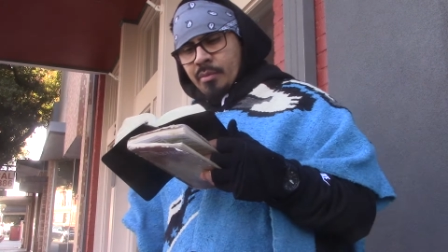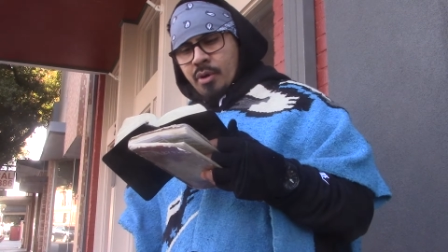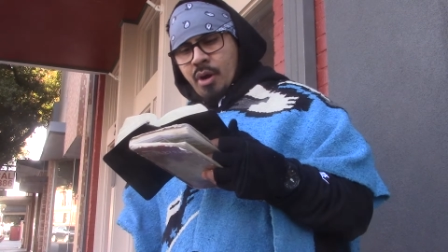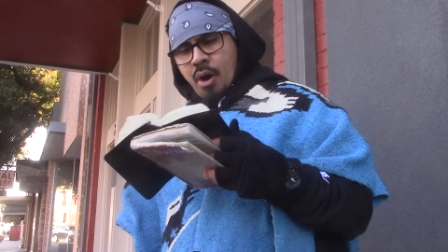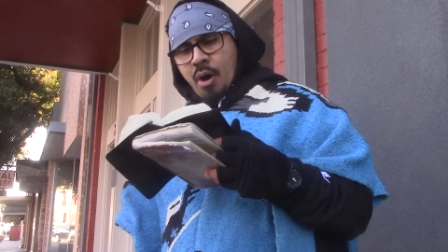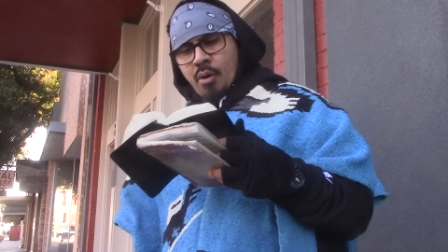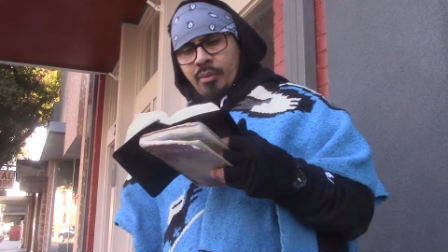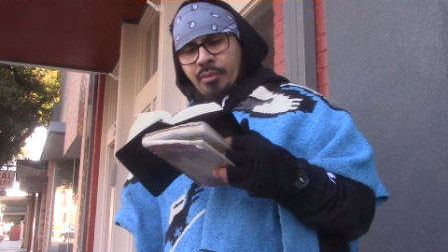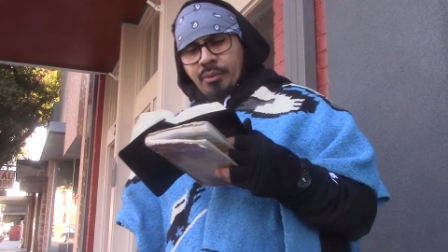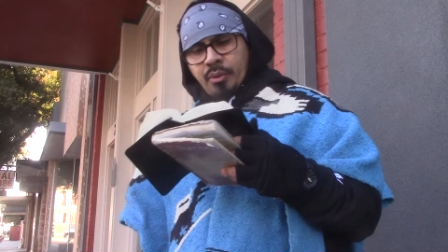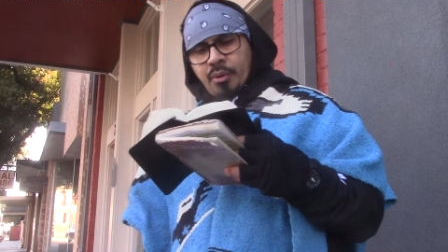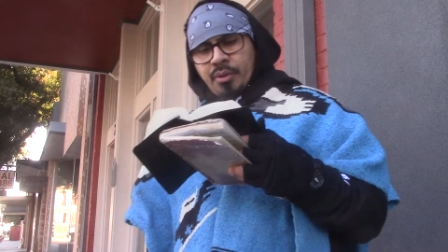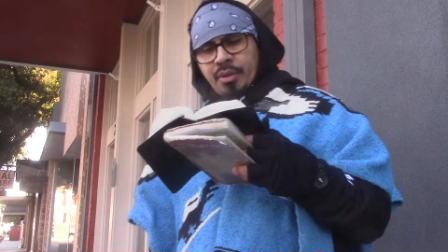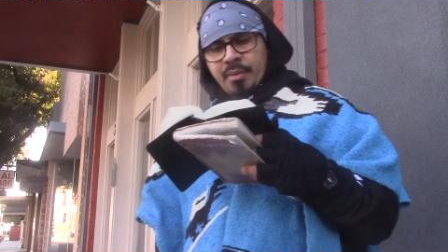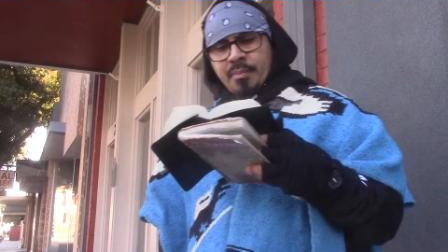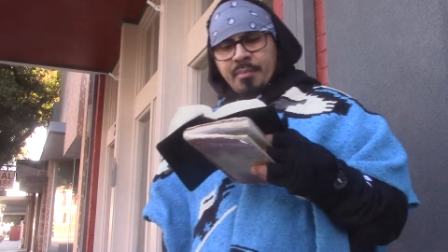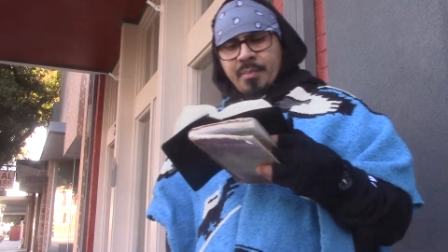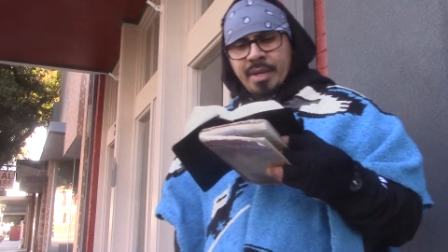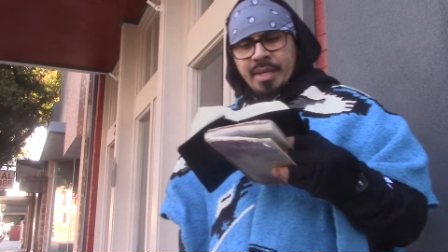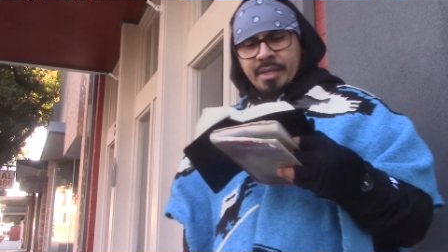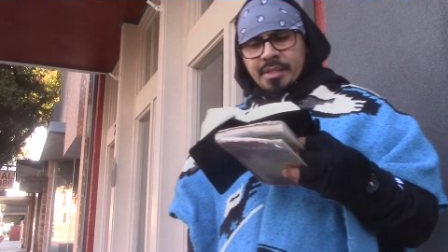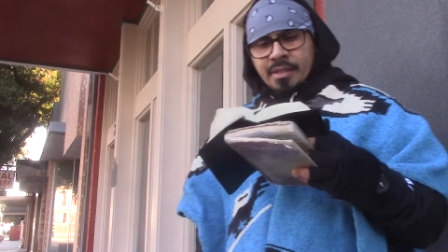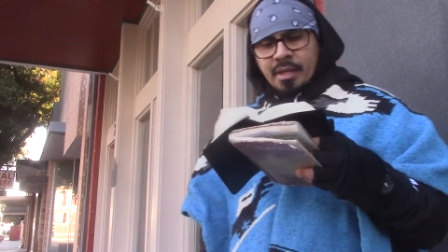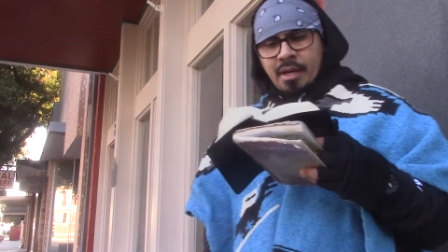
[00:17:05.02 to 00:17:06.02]
Go through the
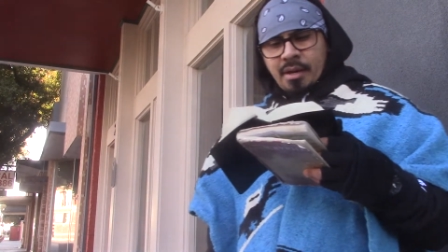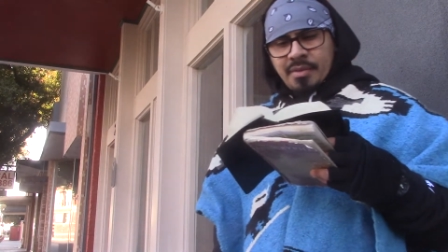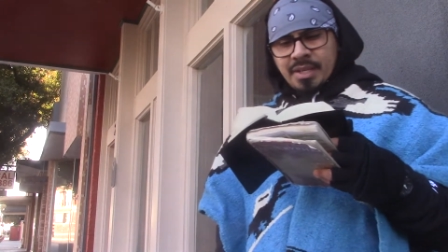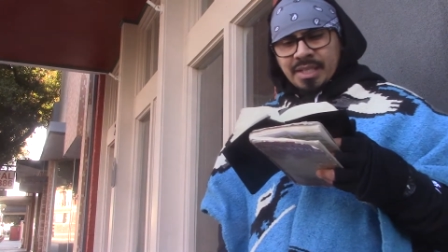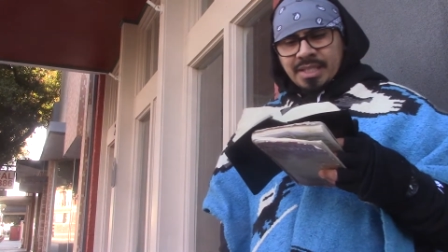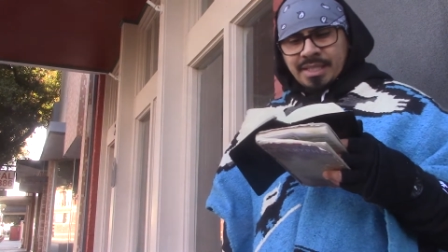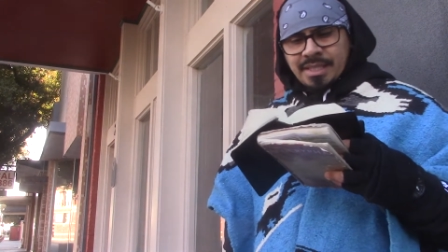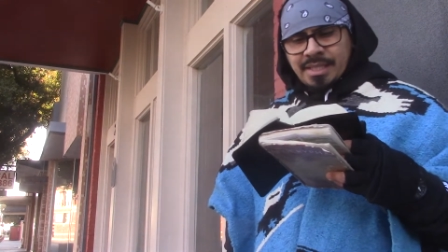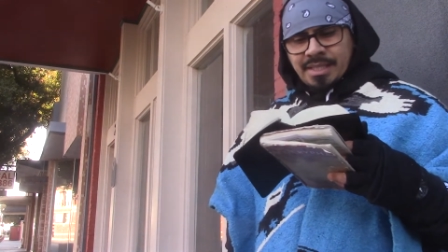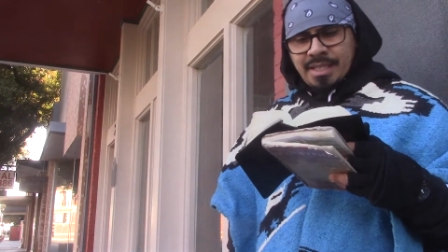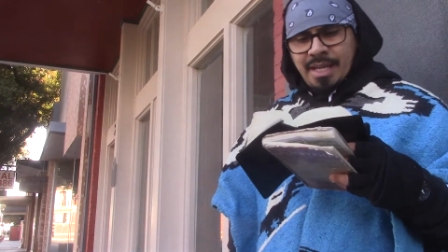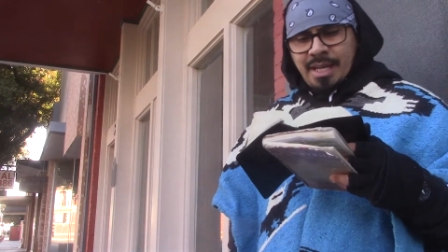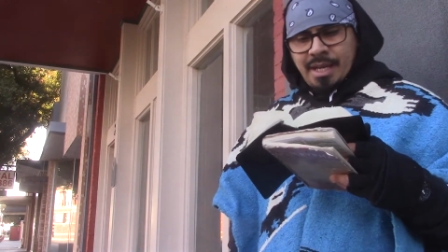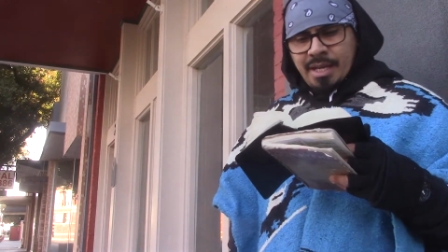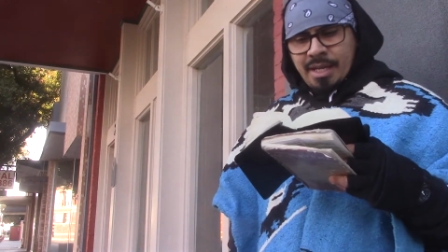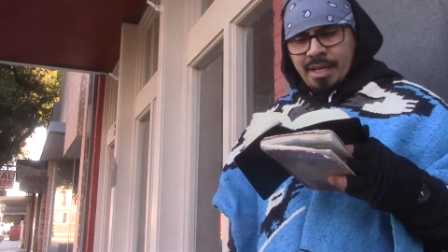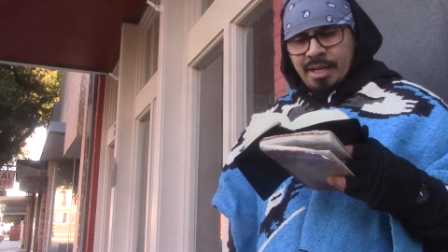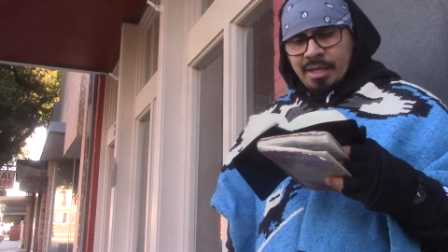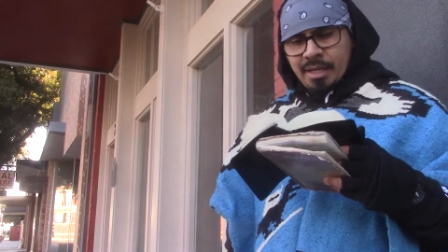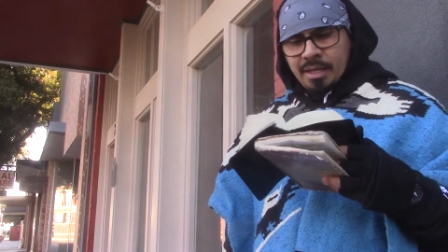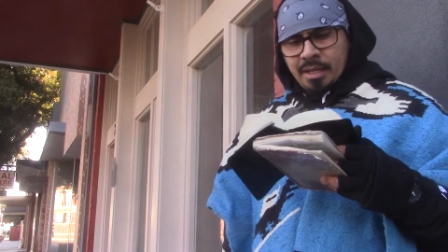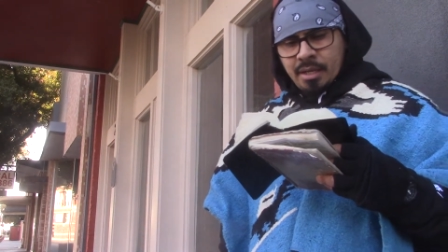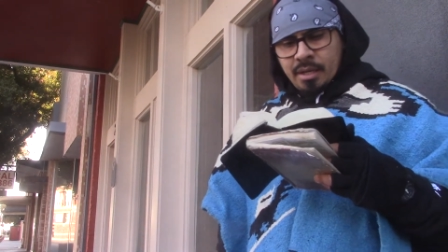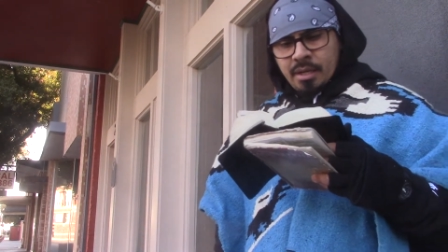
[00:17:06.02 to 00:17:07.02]
midst of the city,
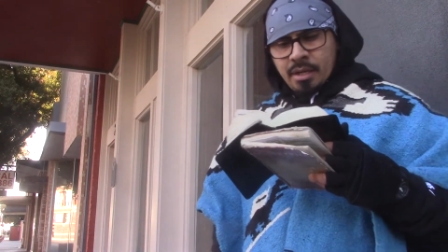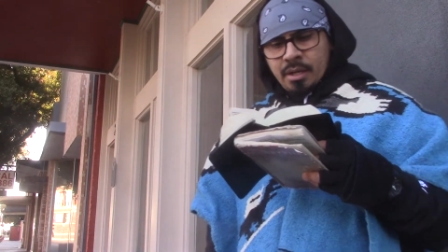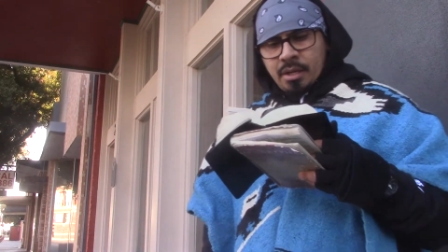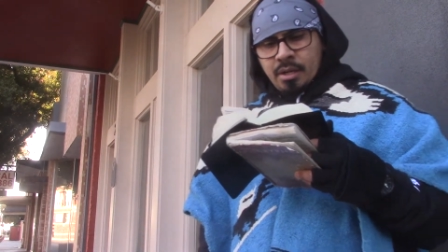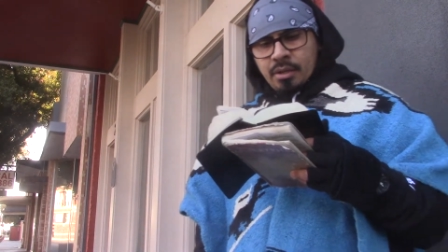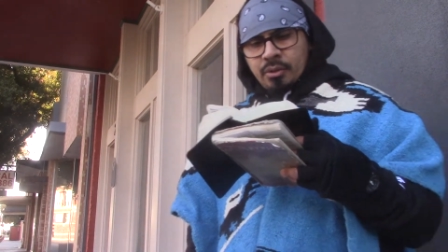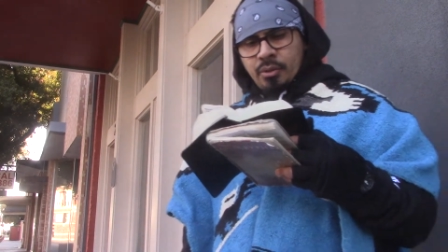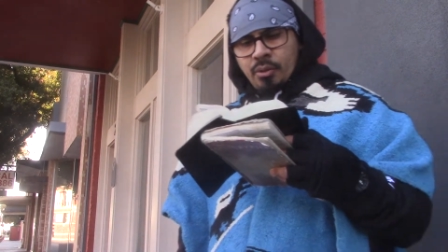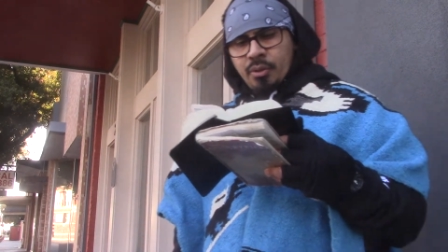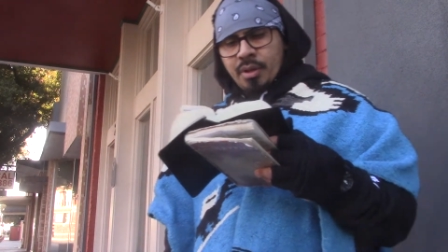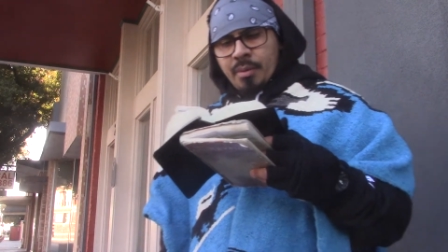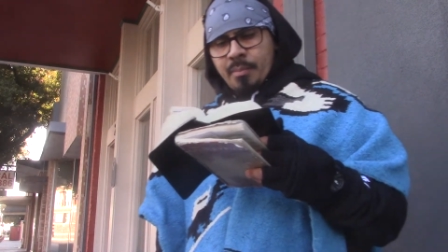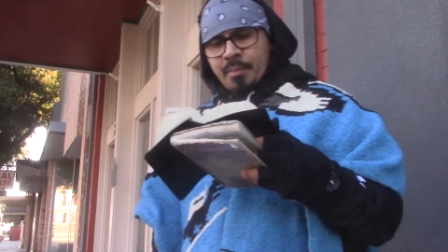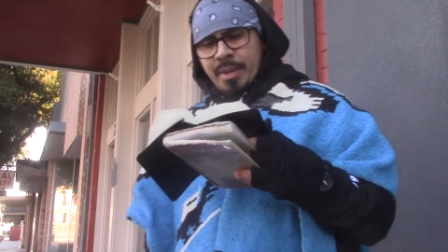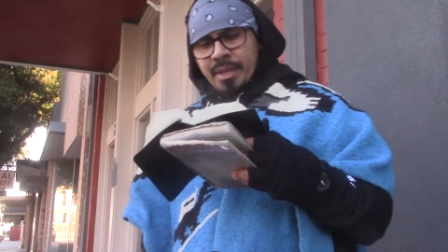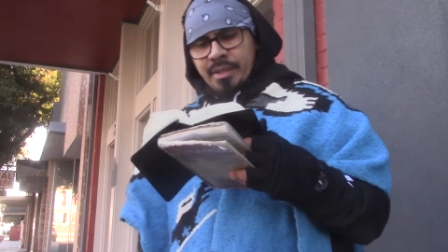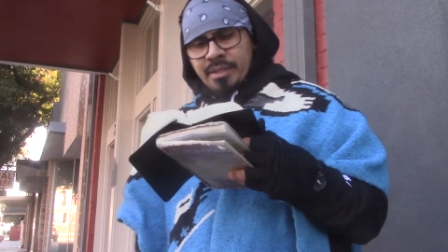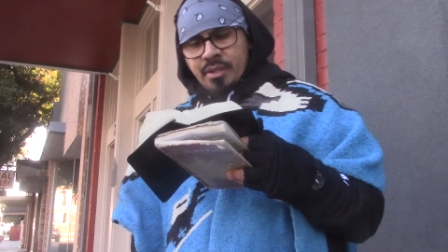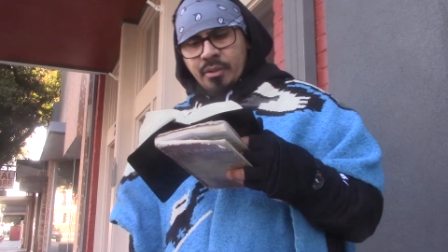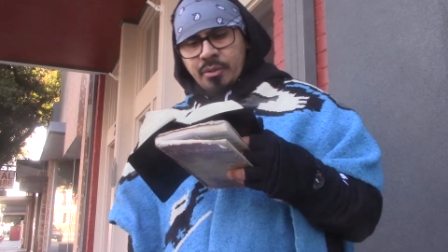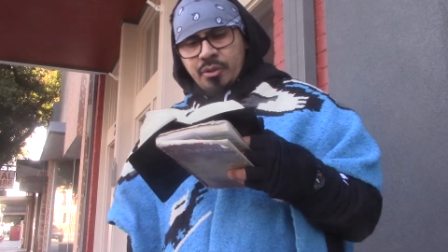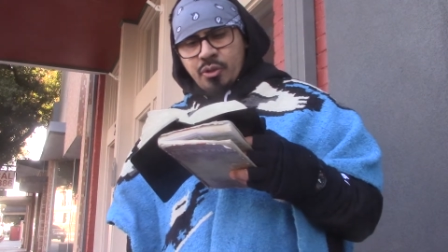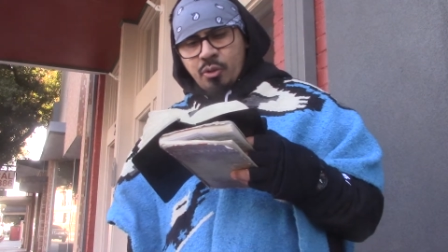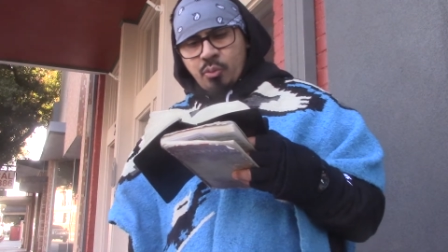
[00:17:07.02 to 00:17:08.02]
through the
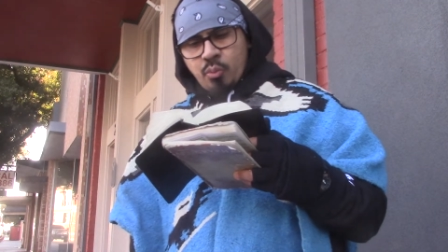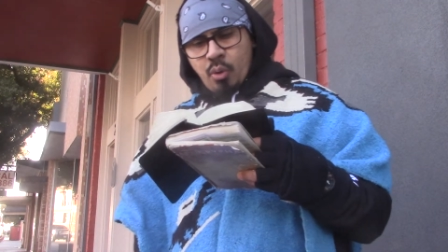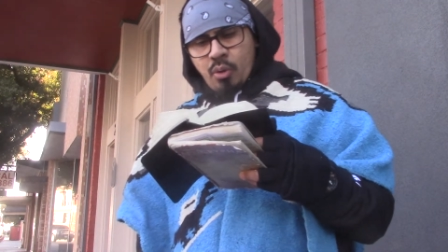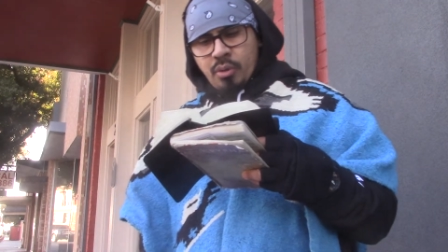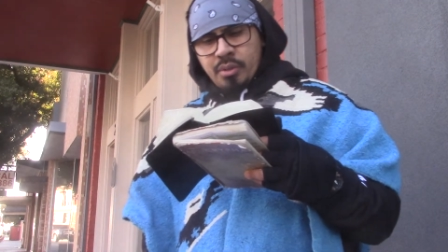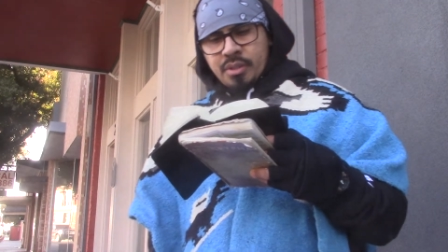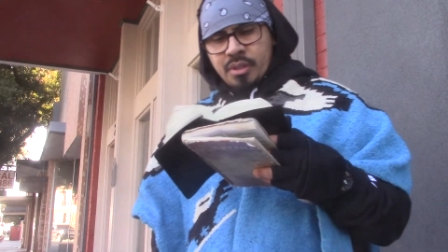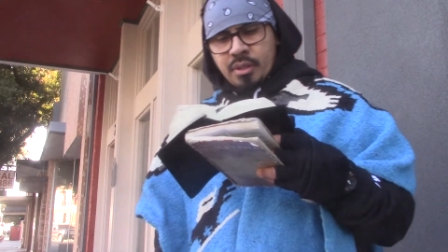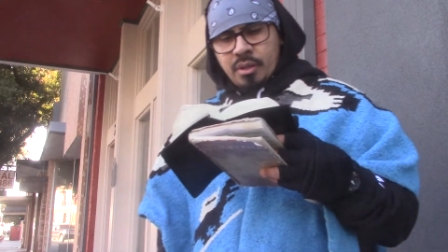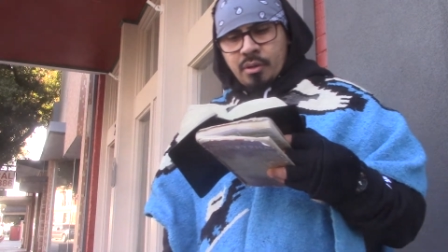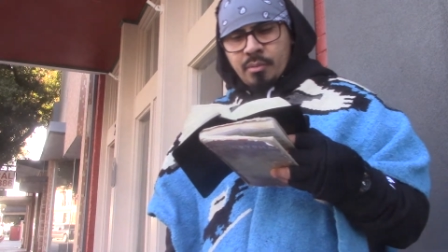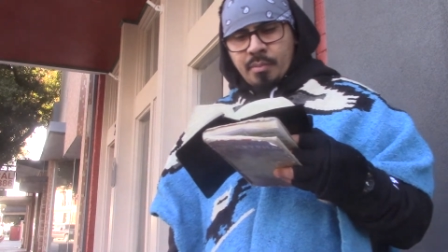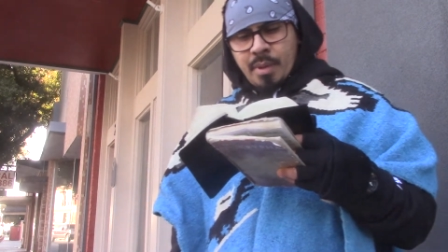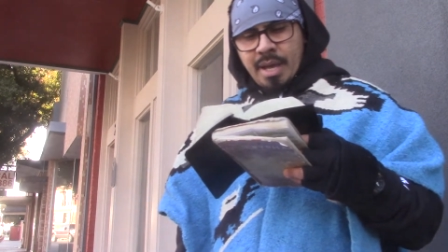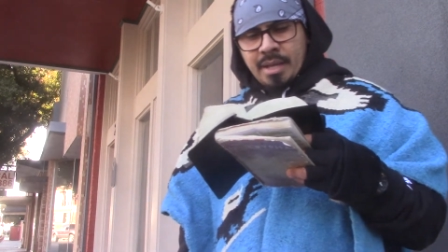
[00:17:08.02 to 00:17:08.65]
midst of Jerusalem,